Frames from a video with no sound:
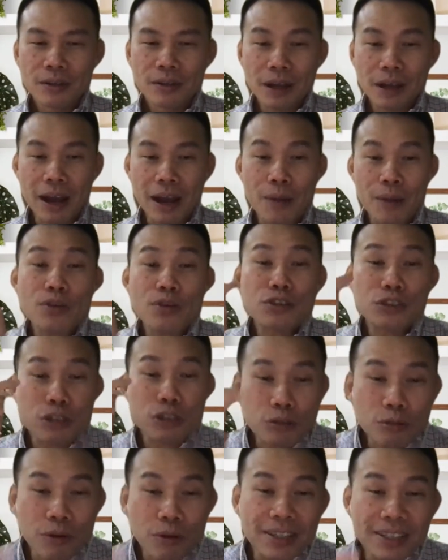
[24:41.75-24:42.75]
our
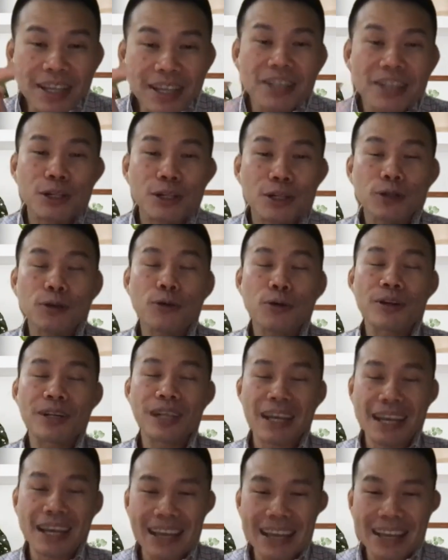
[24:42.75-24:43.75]
trust in the Lord
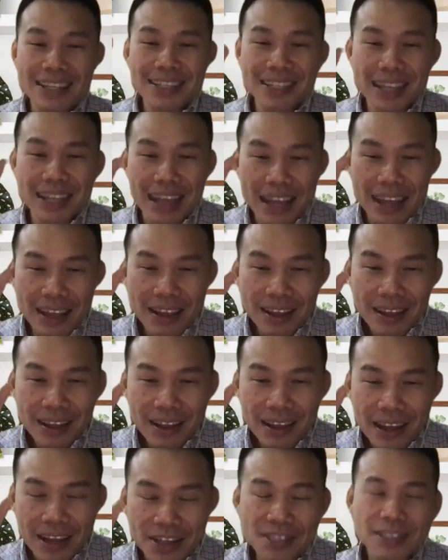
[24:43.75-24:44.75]
is
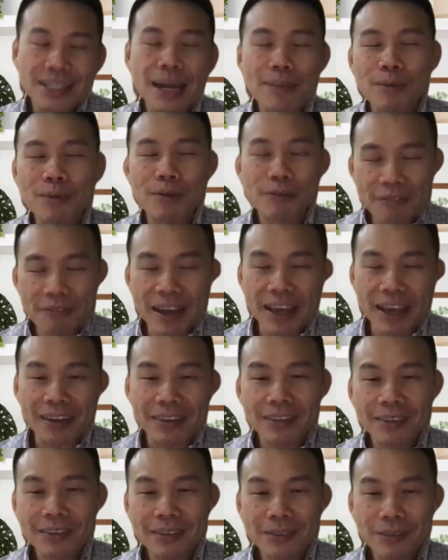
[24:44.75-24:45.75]
a step of faith,
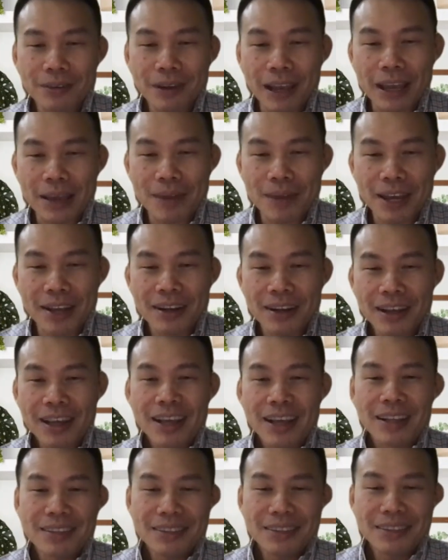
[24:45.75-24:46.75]
amen,
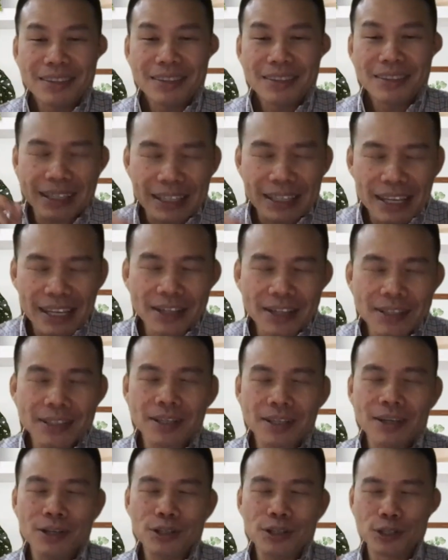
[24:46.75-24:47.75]
that leads
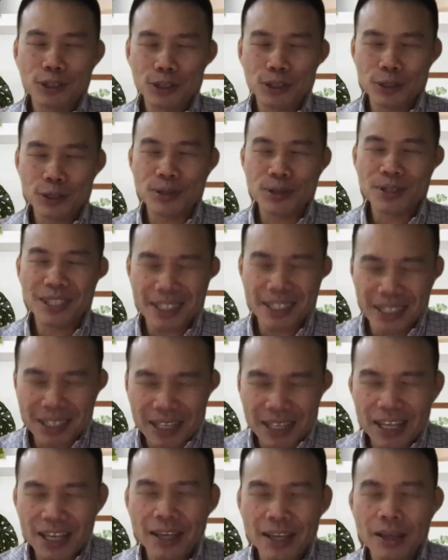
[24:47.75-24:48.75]
us to
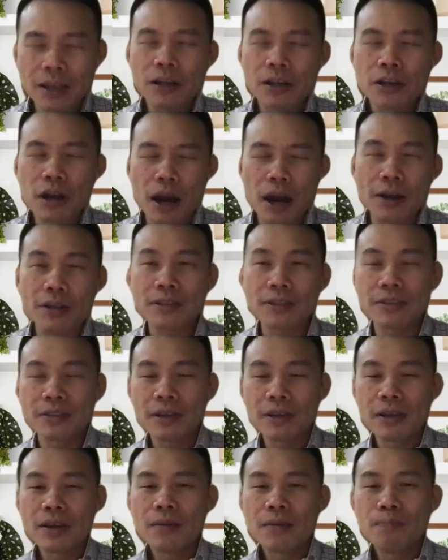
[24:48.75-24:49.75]
see God's
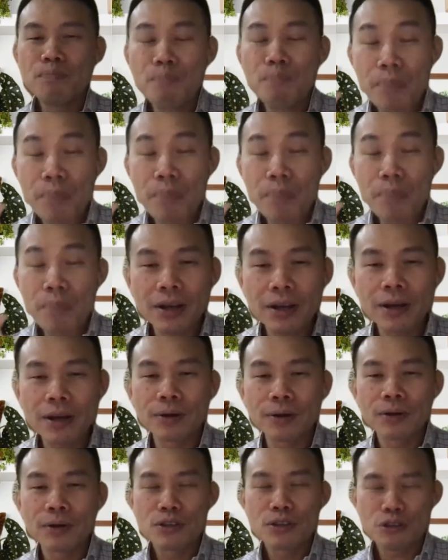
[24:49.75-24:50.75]

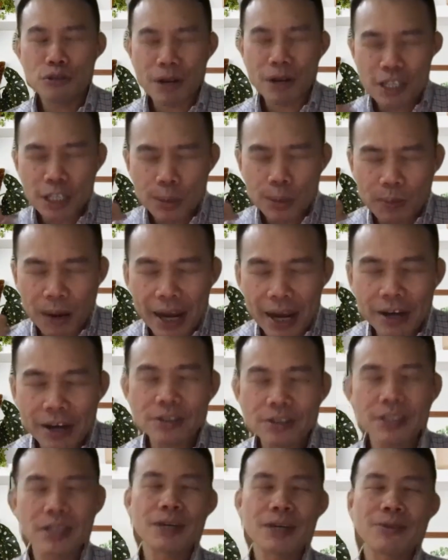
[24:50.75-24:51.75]
miracle
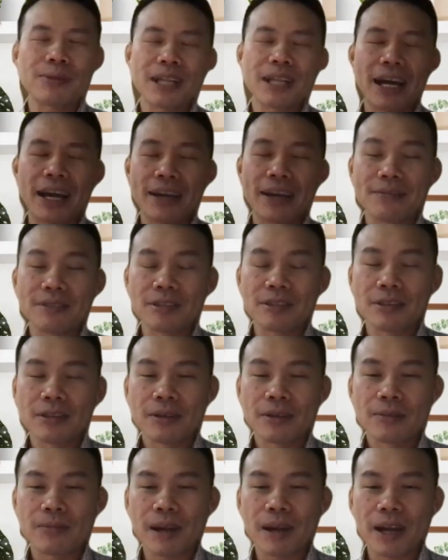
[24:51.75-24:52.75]
transpires in our lives,
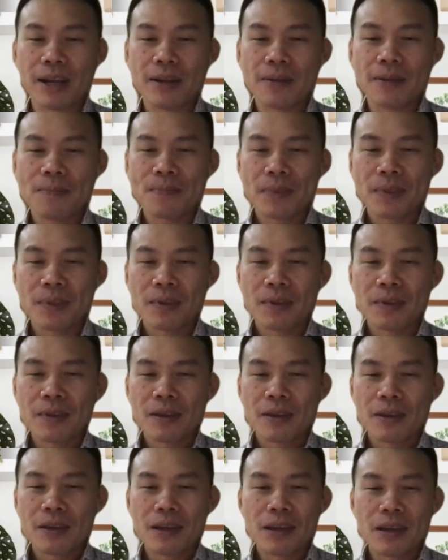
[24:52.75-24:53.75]
right?
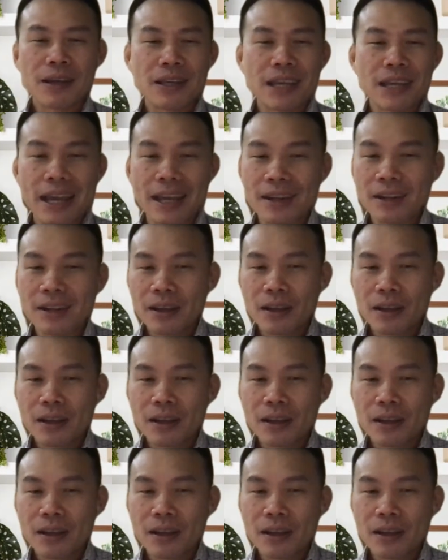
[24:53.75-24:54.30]
Again,